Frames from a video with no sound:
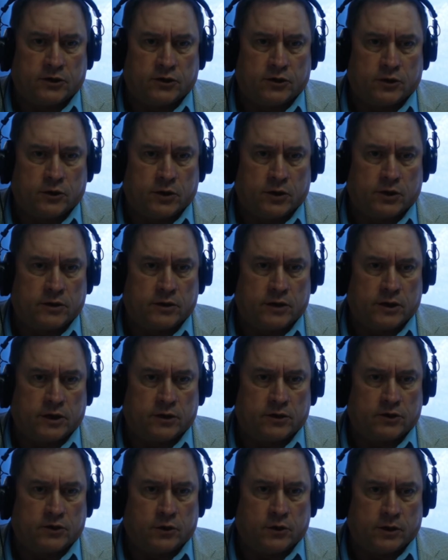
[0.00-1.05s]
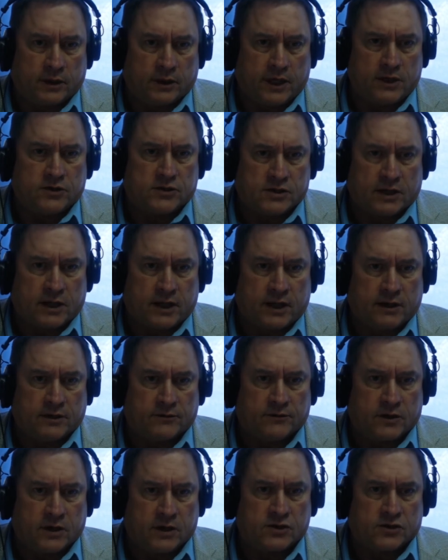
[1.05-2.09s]
your in your
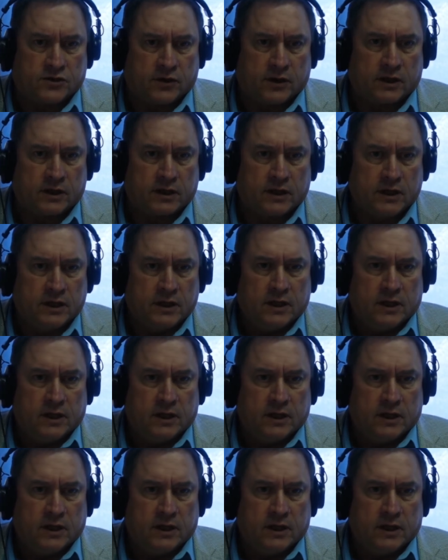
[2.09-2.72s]
legislative district.